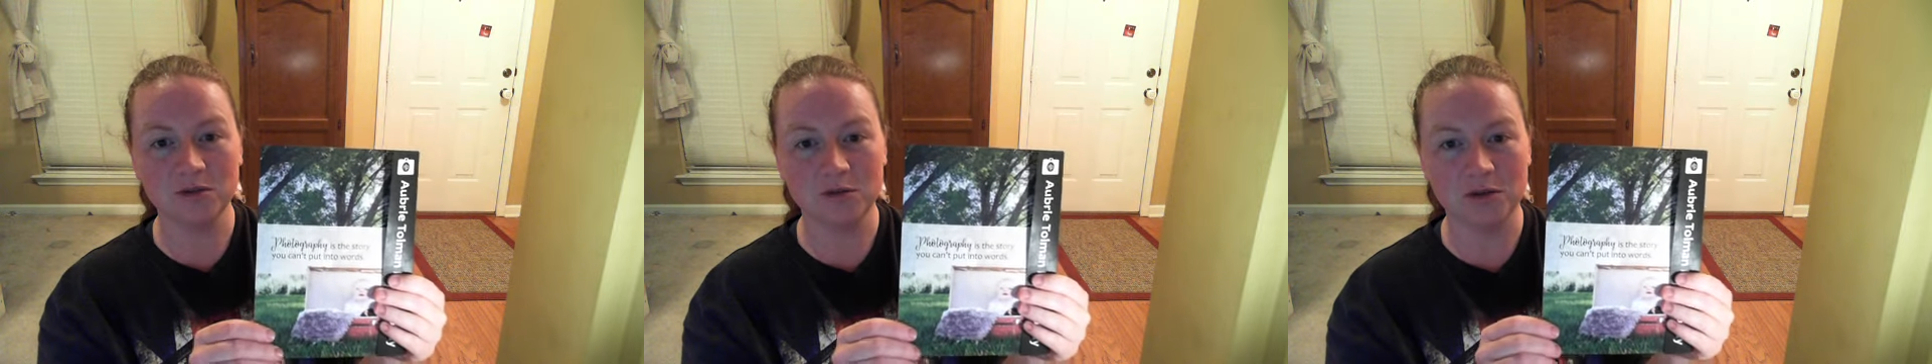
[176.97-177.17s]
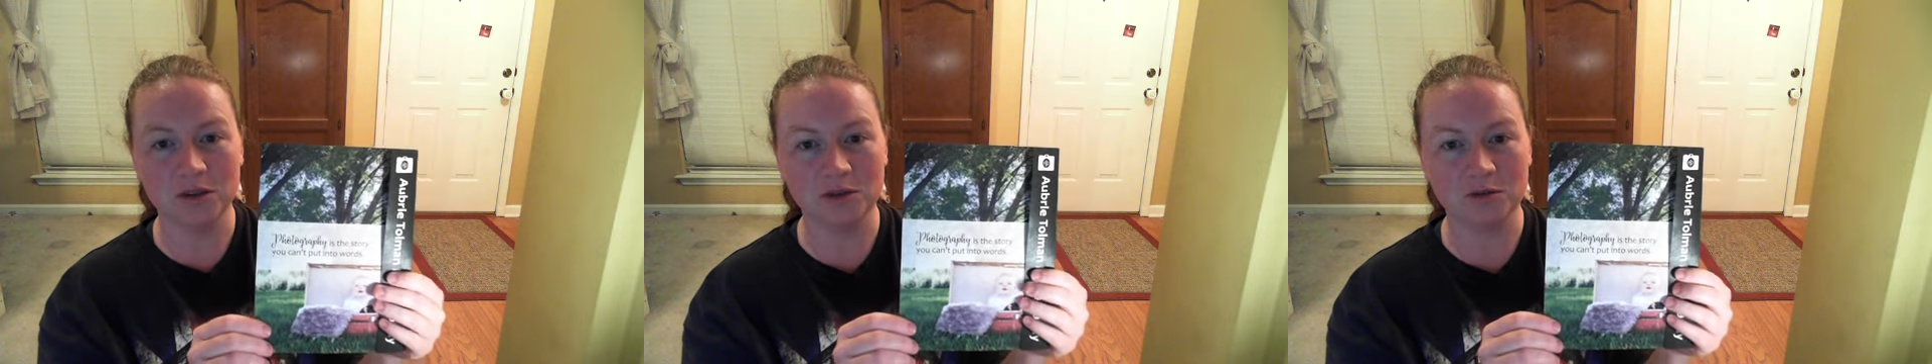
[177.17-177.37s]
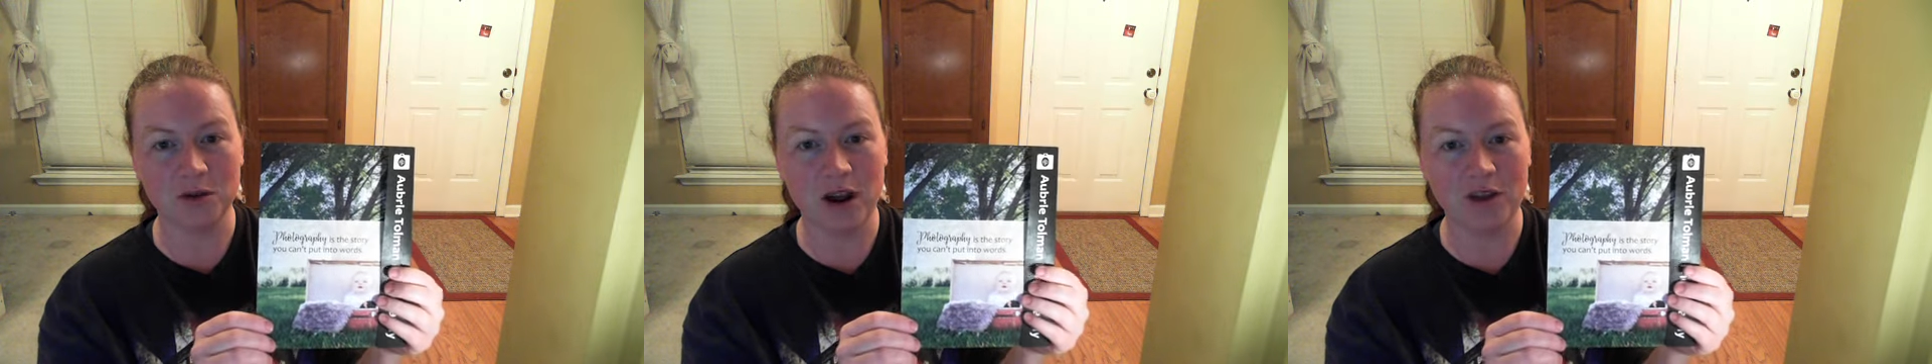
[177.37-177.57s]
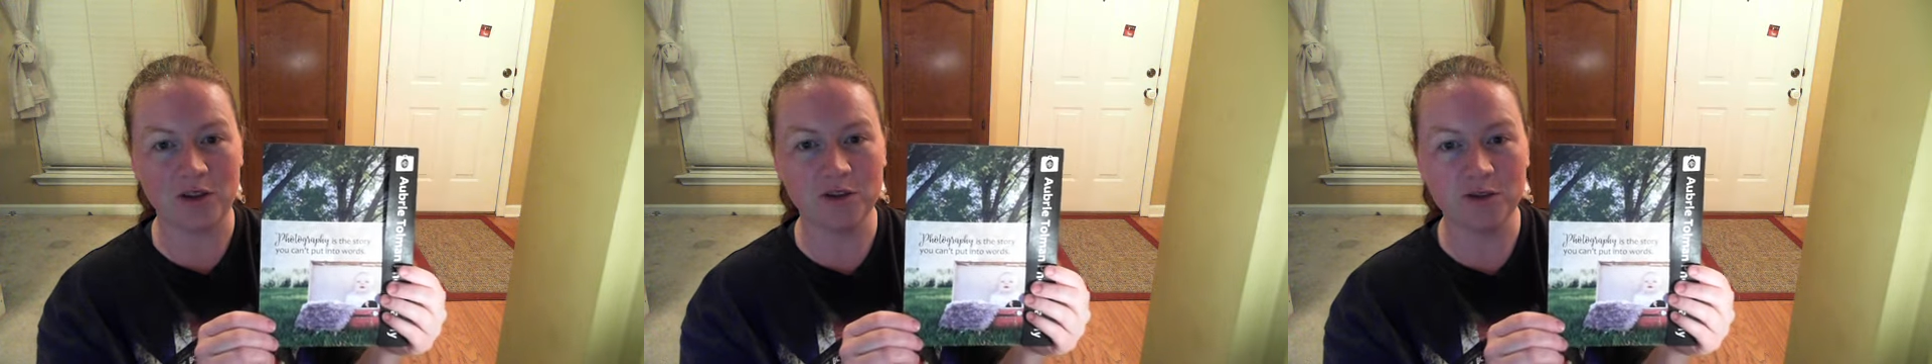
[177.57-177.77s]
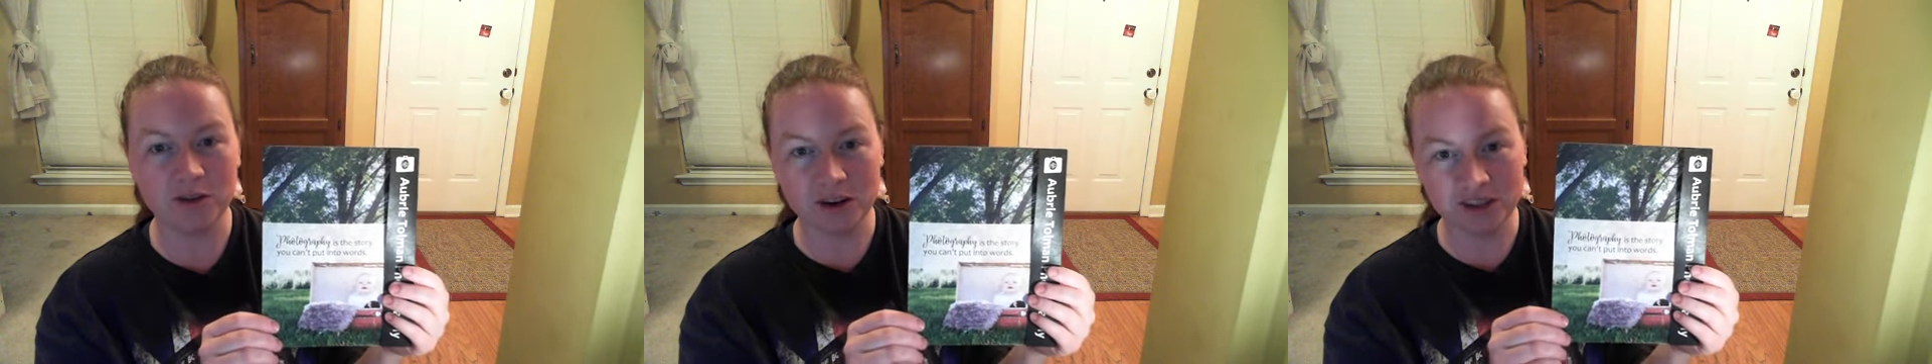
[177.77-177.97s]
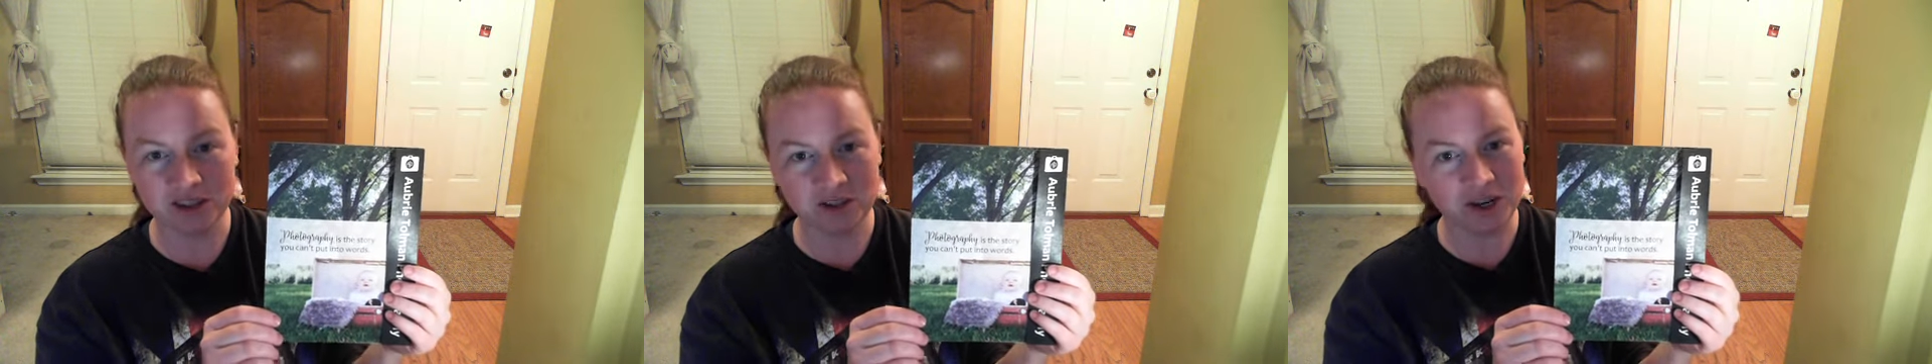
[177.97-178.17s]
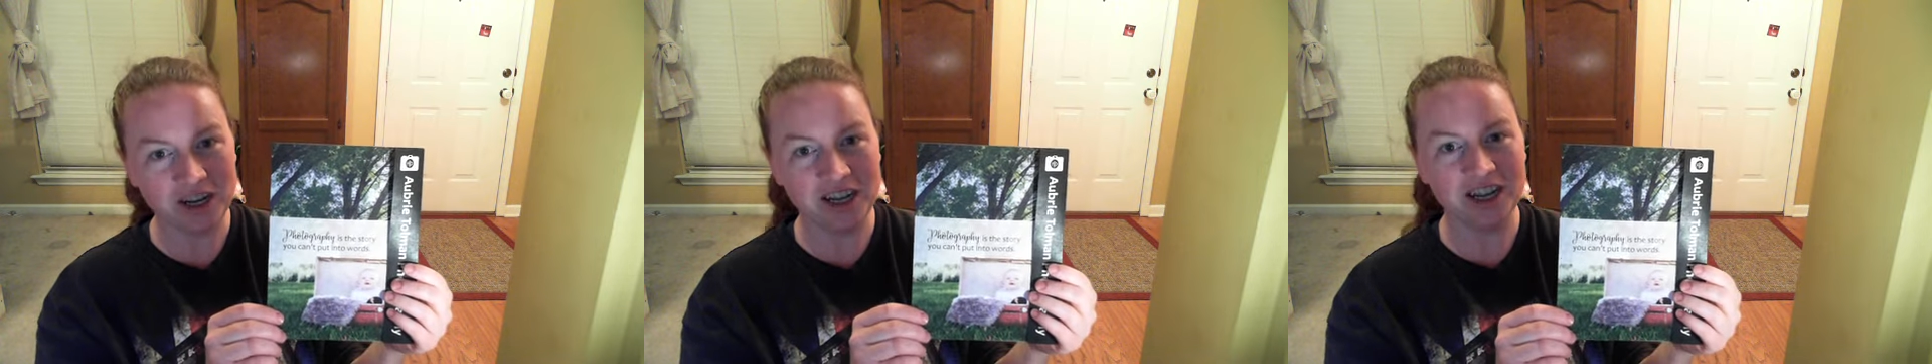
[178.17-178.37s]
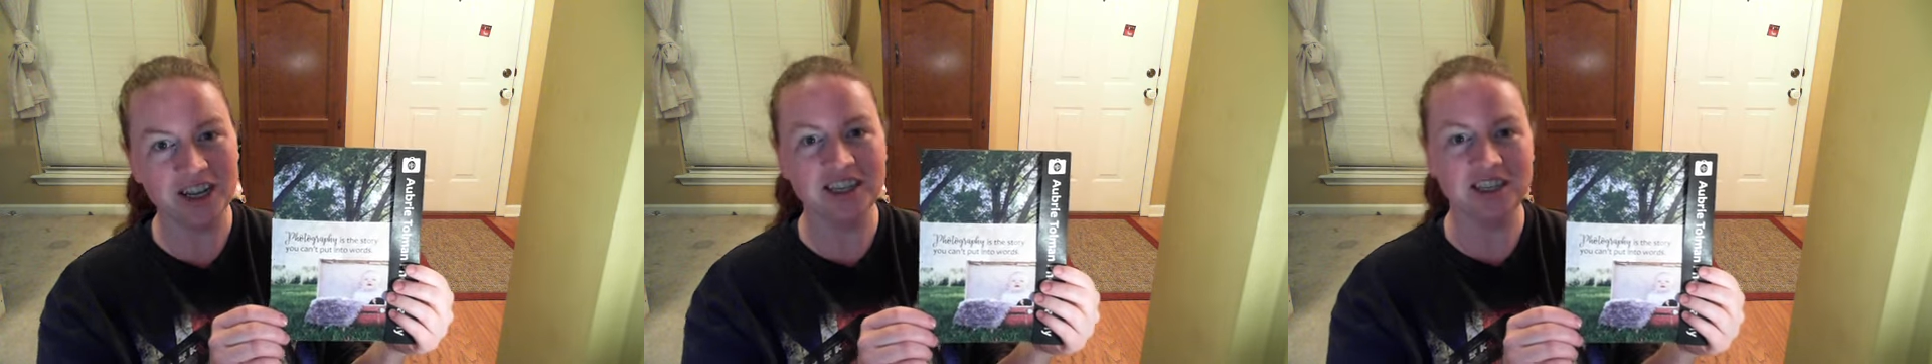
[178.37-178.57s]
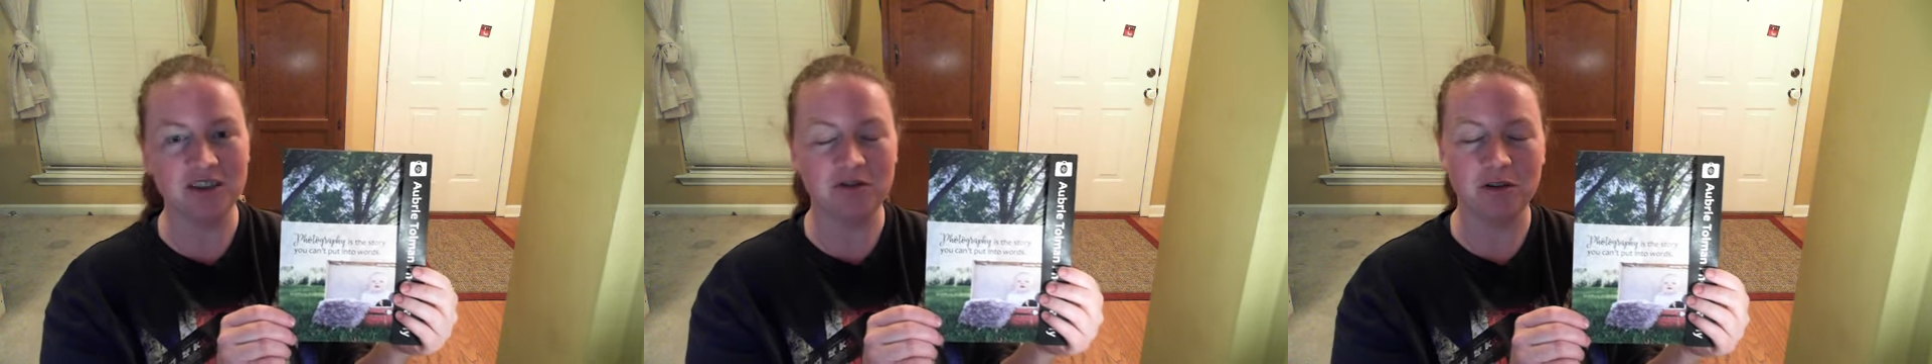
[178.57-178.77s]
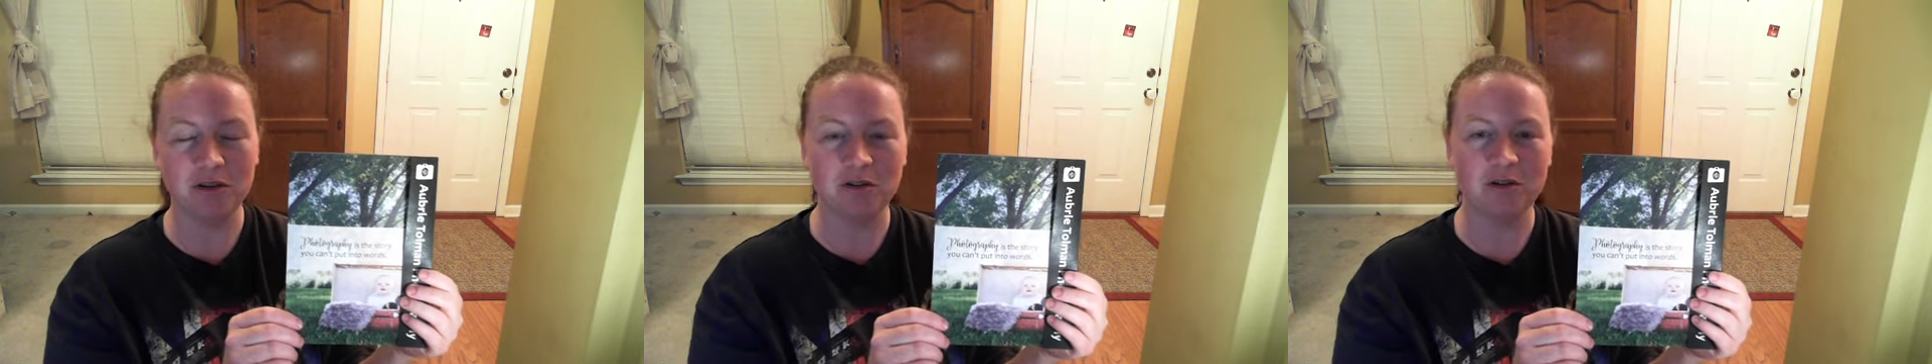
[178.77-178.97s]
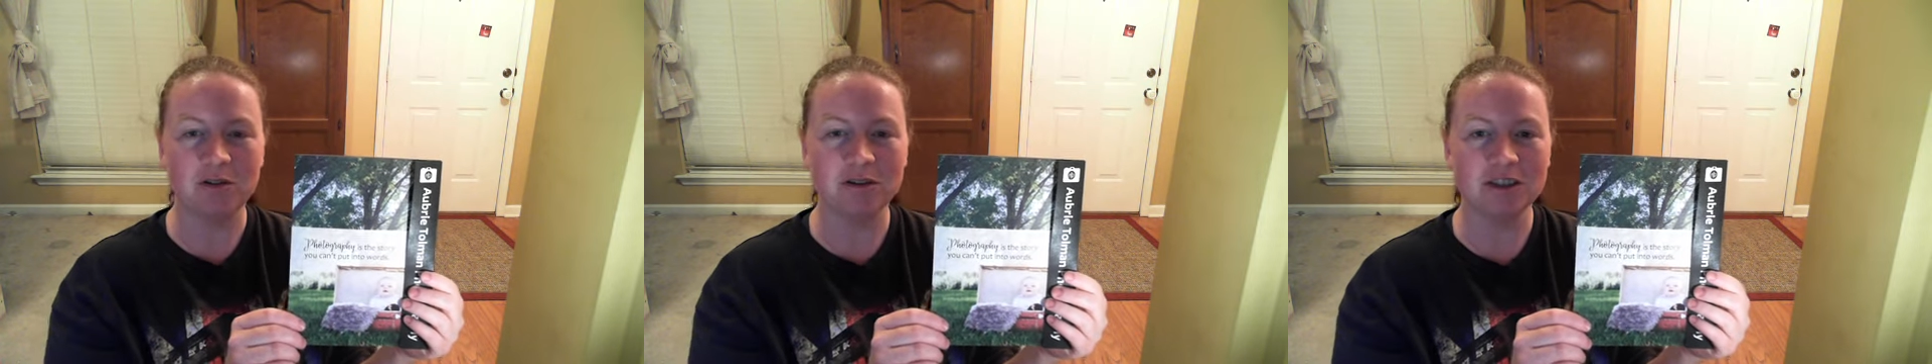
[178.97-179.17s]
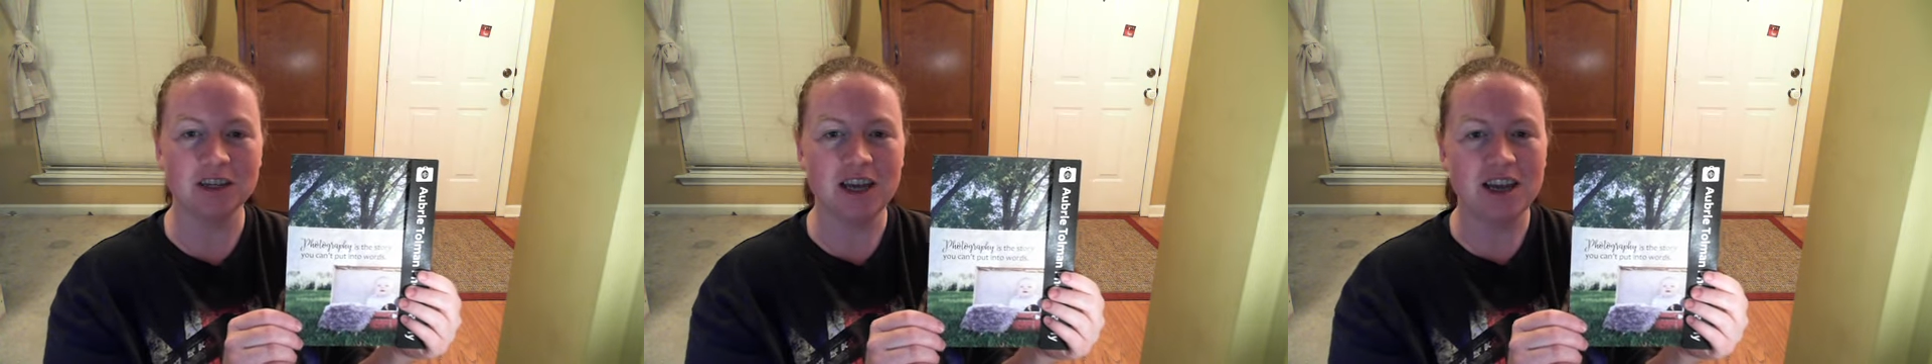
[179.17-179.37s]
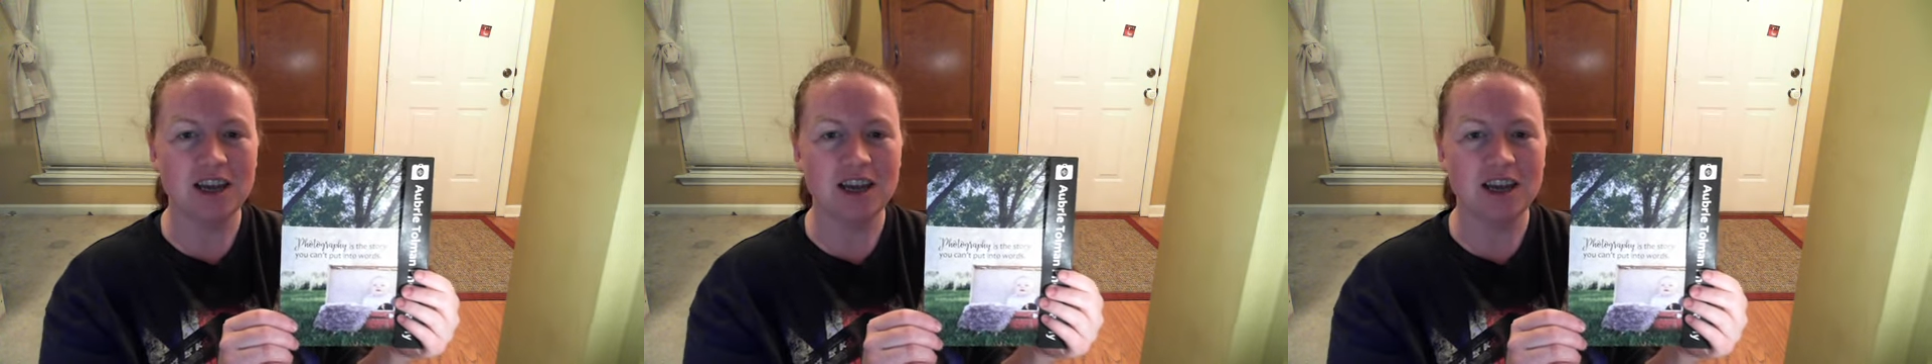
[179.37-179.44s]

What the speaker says: was rather frustrating and difficult.